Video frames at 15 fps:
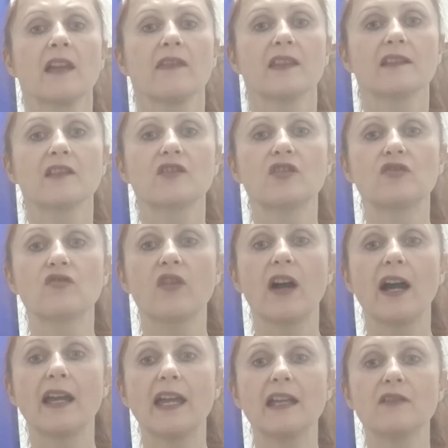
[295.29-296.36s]
This is to
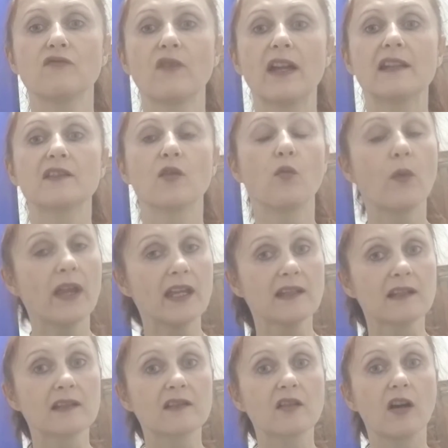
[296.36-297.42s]
try and raise awareness